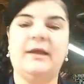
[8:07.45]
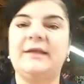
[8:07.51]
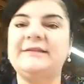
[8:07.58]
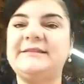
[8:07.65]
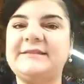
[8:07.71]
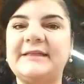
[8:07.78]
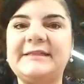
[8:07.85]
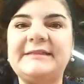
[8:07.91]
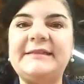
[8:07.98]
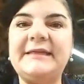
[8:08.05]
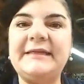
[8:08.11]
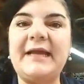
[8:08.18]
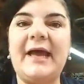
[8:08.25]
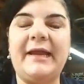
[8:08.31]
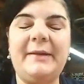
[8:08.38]

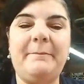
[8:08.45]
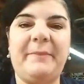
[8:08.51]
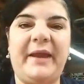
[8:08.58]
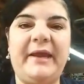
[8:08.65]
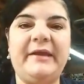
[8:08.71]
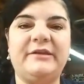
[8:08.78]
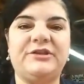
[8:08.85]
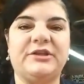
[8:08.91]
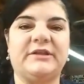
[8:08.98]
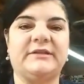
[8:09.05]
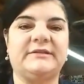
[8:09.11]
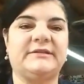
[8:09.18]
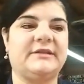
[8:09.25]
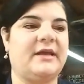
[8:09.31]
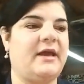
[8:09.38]
69
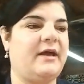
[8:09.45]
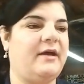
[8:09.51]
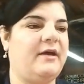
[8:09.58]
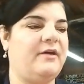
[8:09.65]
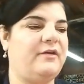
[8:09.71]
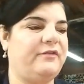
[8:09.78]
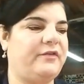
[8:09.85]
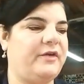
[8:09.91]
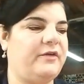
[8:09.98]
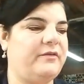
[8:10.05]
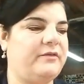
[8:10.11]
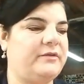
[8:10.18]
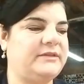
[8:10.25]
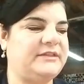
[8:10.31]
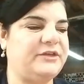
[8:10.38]
pages of
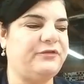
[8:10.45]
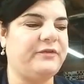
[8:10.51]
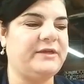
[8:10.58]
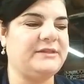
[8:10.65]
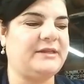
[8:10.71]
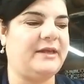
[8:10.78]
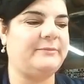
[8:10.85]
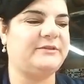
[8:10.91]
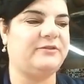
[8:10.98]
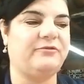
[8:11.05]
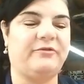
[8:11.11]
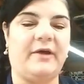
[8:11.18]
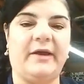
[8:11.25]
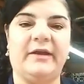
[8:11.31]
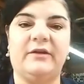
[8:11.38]
different types of
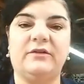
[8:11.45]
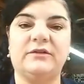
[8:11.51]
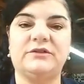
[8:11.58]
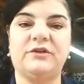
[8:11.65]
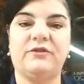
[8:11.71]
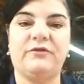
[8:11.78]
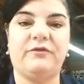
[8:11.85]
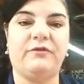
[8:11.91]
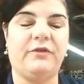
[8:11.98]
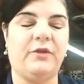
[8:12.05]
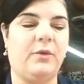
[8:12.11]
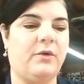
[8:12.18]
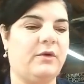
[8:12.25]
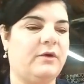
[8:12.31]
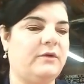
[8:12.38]
vinyls,
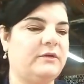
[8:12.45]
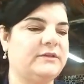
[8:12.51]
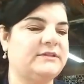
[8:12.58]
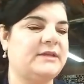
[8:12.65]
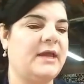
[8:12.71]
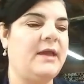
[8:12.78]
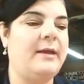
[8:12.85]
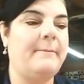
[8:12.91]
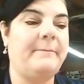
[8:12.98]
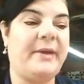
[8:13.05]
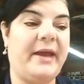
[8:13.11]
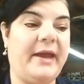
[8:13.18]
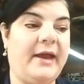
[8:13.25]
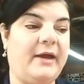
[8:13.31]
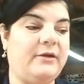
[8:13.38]
florals,
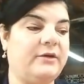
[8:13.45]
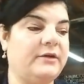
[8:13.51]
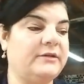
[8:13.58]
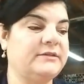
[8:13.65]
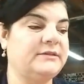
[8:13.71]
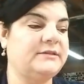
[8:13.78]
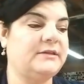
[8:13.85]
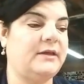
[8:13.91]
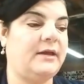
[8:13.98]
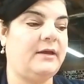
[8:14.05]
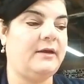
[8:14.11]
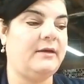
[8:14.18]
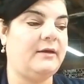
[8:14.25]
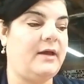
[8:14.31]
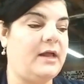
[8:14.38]
patterns,
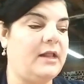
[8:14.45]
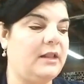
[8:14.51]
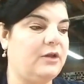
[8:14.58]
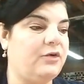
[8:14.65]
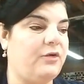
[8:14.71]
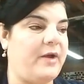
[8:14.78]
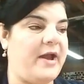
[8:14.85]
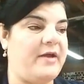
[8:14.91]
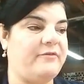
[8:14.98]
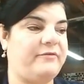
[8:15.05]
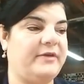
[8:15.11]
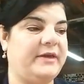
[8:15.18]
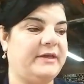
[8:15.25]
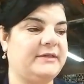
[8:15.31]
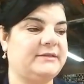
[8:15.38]

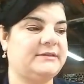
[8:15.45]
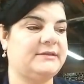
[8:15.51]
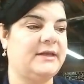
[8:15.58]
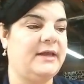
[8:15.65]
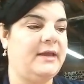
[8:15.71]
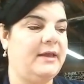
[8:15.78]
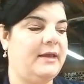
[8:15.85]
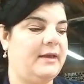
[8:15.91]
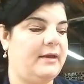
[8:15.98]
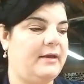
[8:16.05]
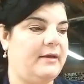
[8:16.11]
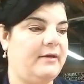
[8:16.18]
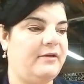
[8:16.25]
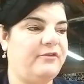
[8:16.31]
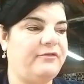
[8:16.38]
holographics,
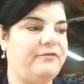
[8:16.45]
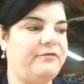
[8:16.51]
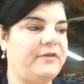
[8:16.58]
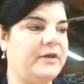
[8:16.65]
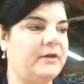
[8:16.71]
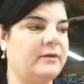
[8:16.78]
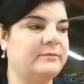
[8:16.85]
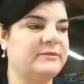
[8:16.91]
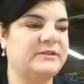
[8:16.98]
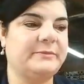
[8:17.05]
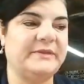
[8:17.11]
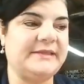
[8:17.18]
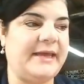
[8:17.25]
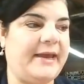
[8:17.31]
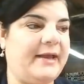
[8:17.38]
films,
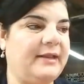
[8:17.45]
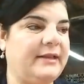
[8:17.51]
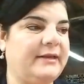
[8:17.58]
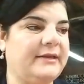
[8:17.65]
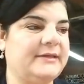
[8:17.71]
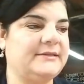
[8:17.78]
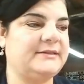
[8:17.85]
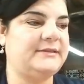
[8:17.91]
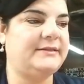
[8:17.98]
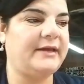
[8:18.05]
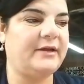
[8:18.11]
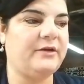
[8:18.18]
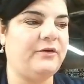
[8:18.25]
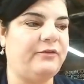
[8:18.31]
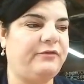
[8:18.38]
metallics,
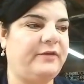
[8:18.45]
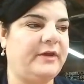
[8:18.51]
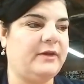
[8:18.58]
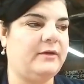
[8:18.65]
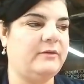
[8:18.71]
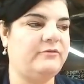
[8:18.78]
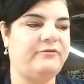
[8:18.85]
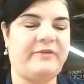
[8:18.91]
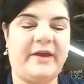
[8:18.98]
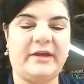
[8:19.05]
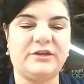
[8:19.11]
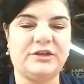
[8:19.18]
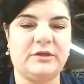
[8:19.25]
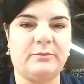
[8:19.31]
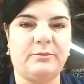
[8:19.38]
deco film,
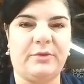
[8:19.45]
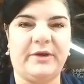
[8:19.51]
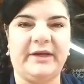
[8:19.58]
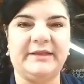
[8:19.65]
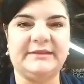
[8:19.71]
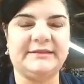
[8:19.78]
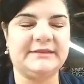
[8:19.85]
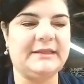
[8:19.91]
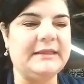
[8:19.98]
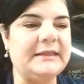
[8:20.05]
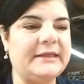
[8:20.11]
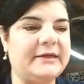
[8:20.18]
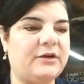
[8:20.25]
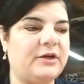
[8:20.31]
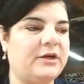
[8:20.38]
fashion prints,
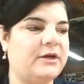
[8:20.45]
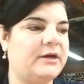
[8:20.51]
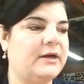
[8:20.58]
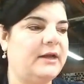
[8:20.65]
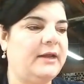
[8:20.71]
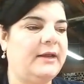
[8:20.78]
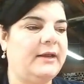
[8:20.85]
glitter,